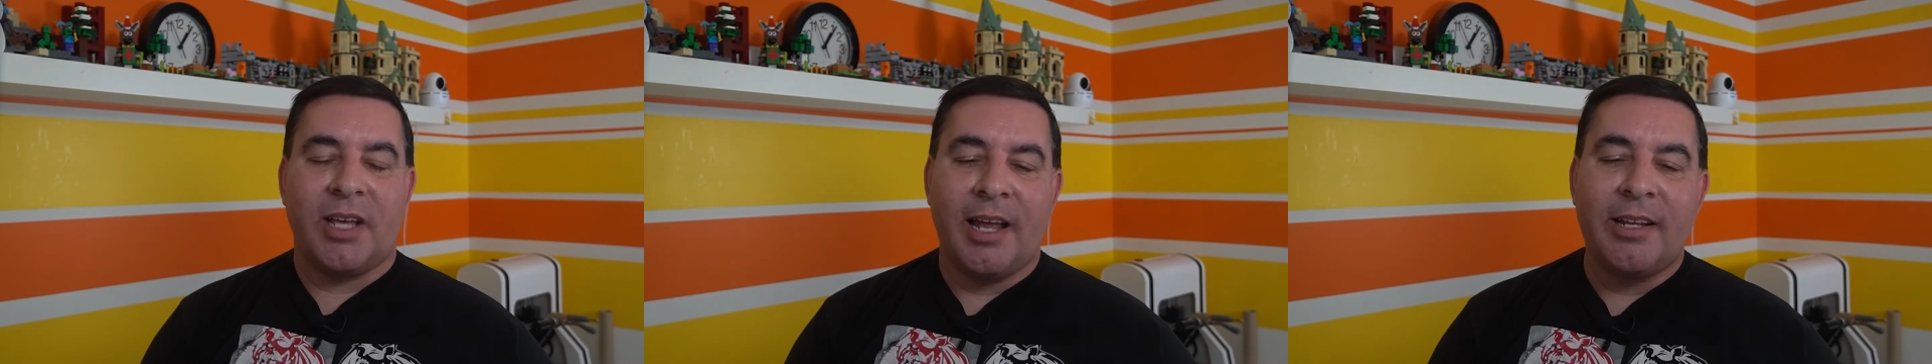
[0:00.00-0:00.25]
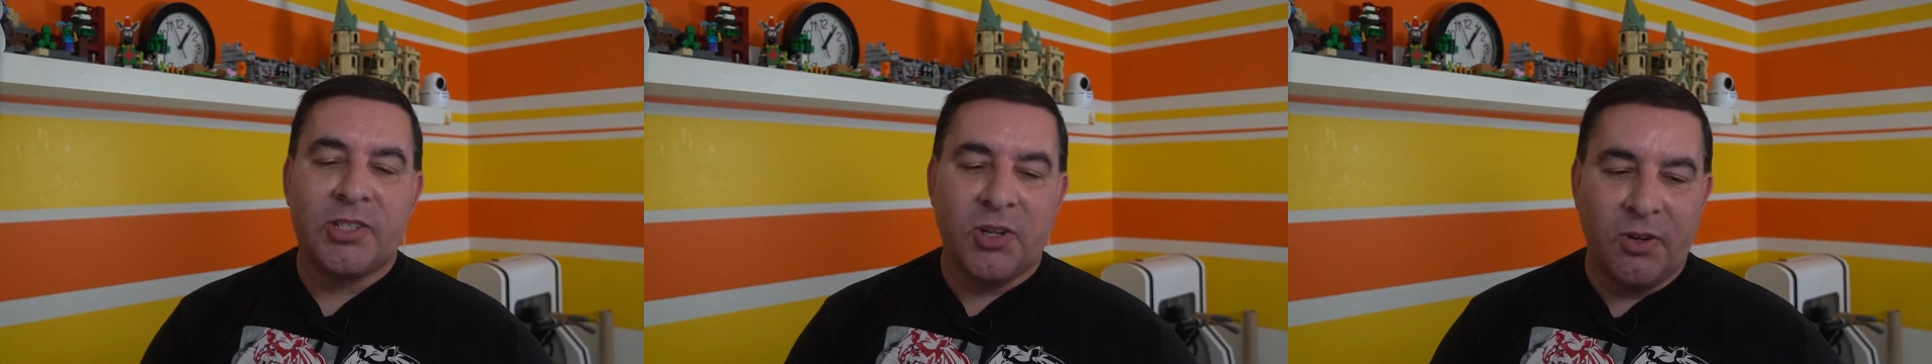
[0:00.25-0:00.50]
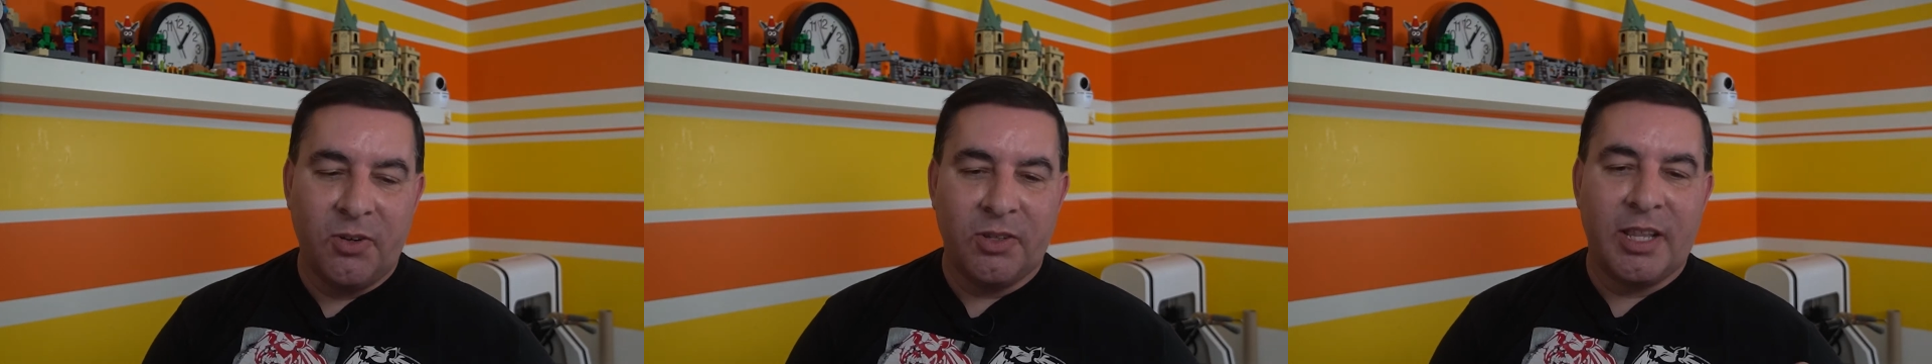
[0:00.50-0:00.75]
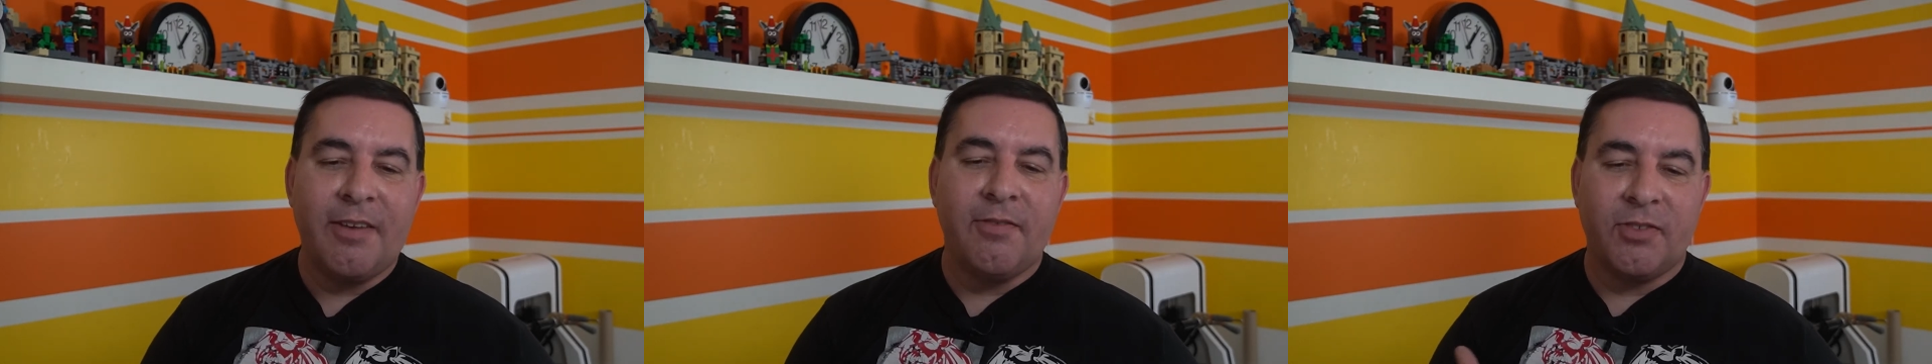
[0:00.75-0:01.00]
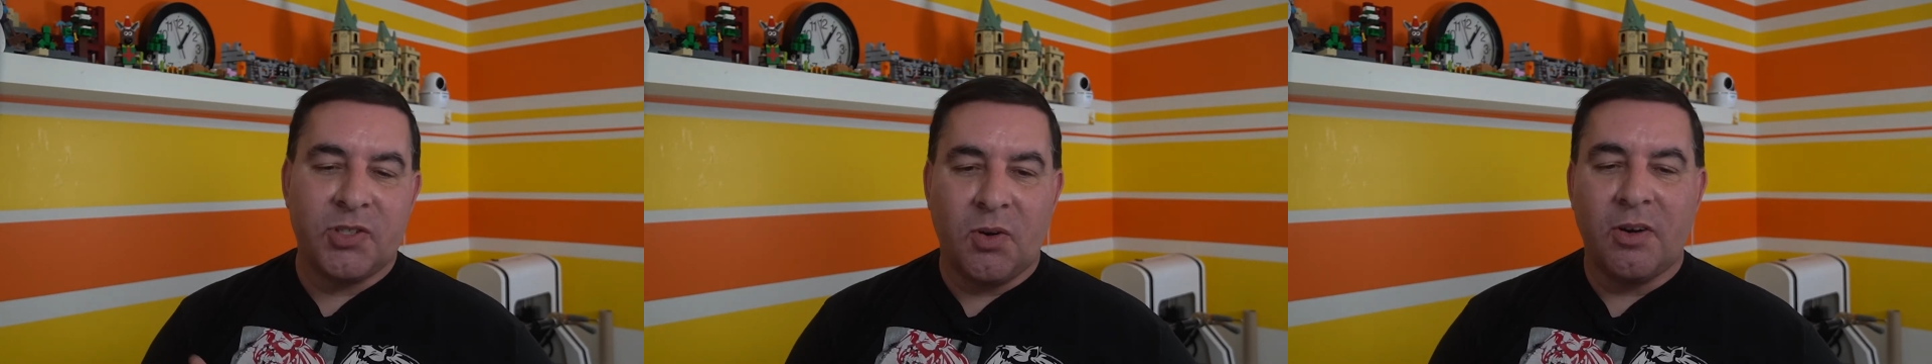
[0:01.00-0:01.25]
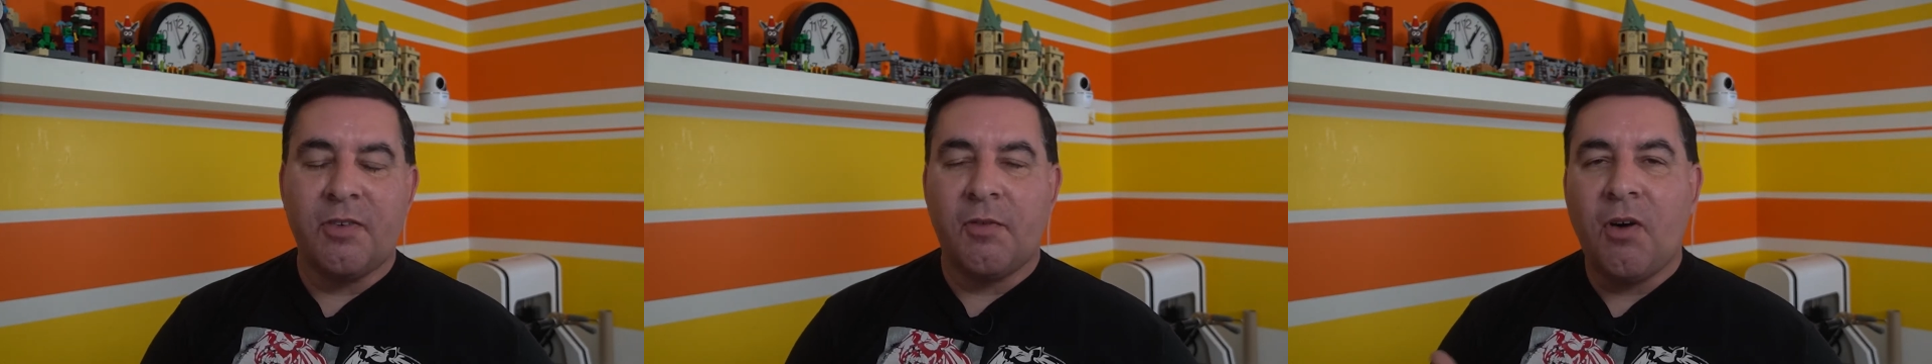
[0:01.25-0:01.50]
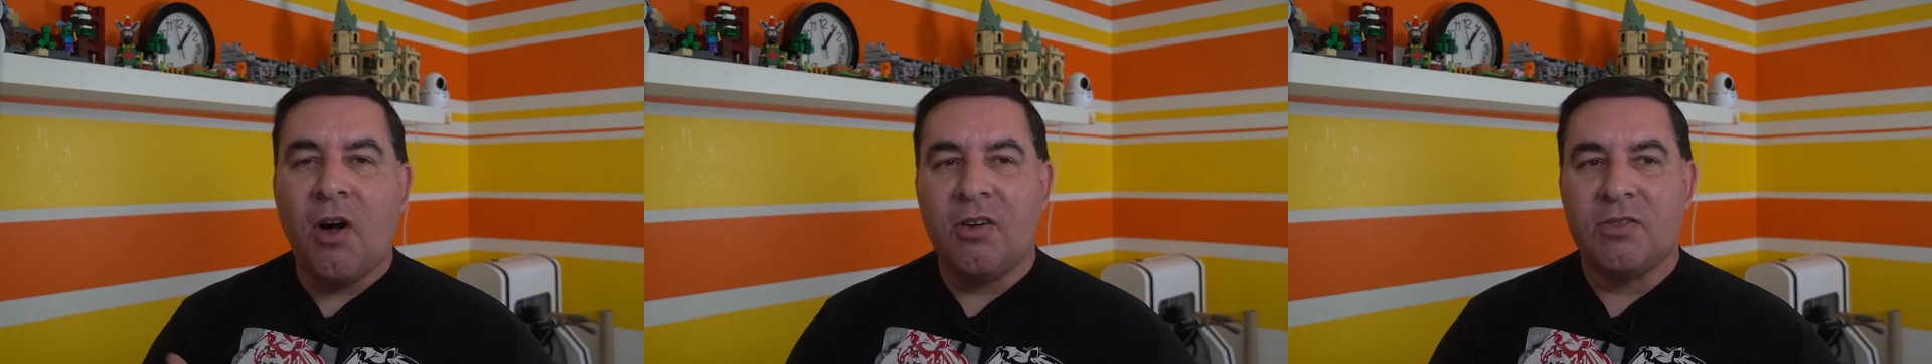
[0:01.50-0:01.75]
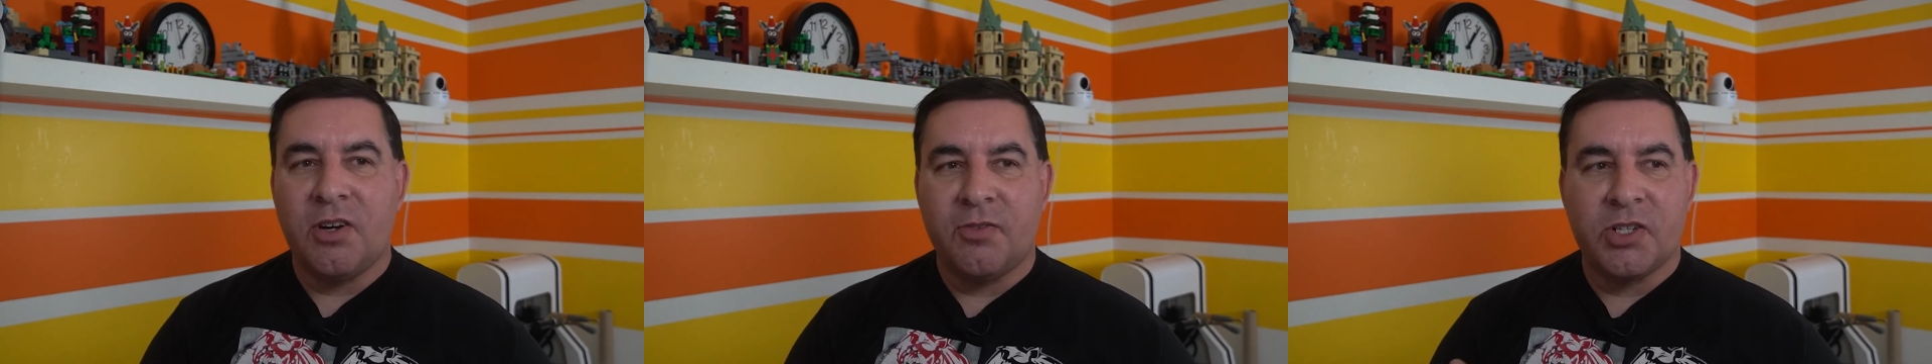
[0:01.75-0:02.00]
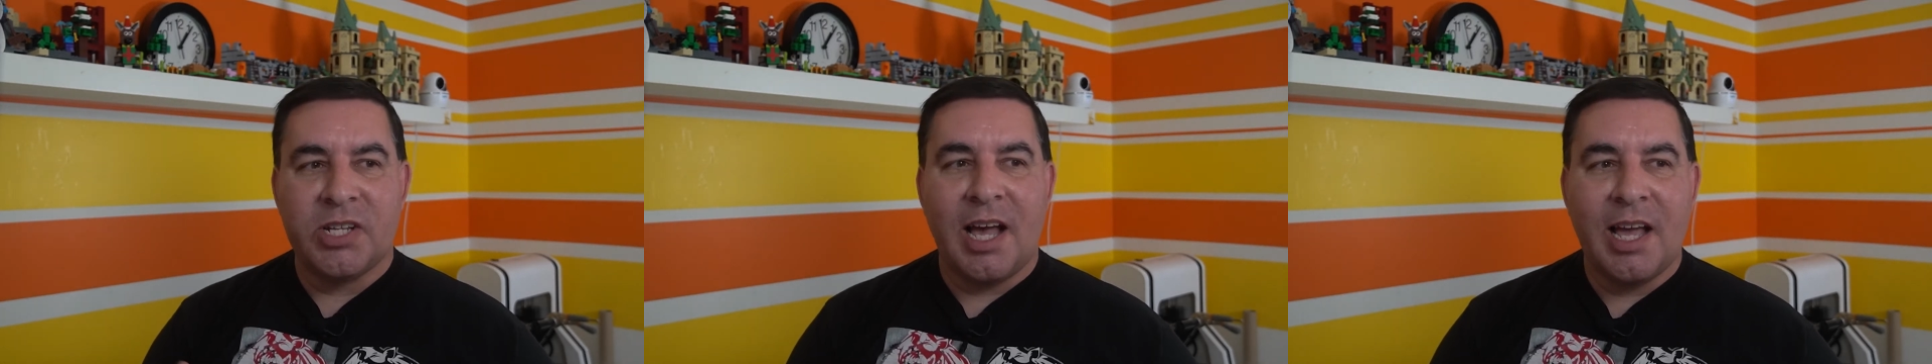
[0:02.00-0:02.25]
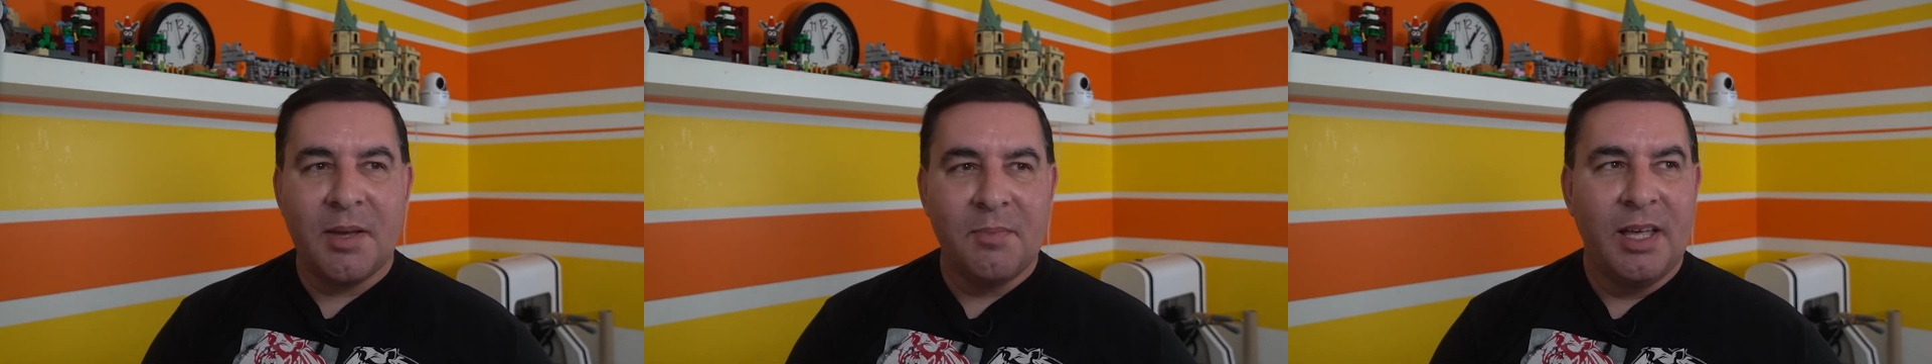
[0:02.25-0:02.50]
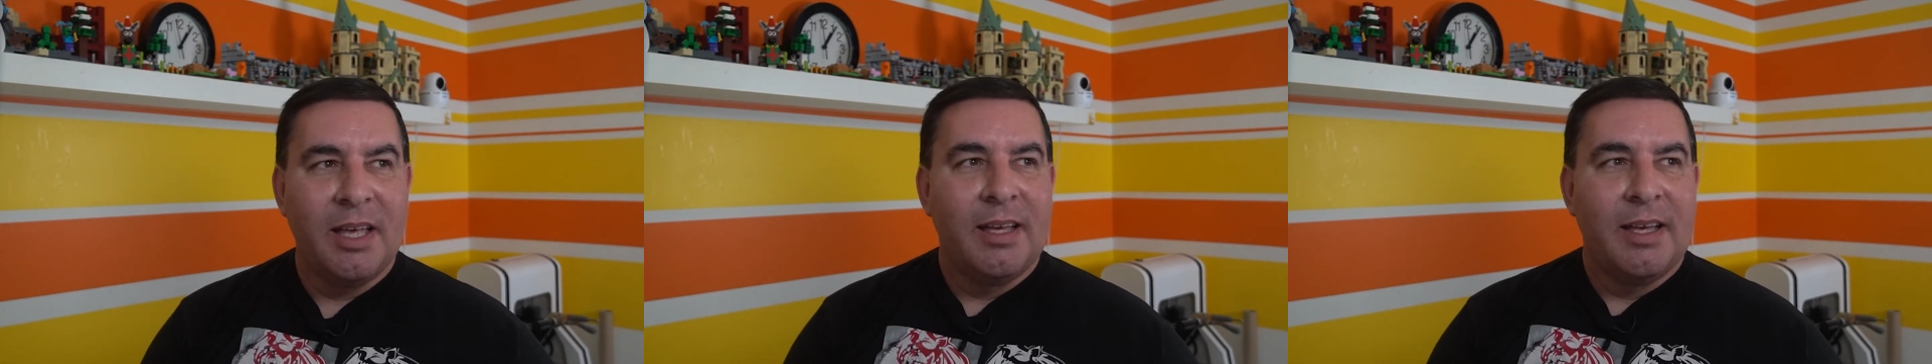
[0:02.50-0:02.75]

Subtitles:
And so they've sort of evolved over time.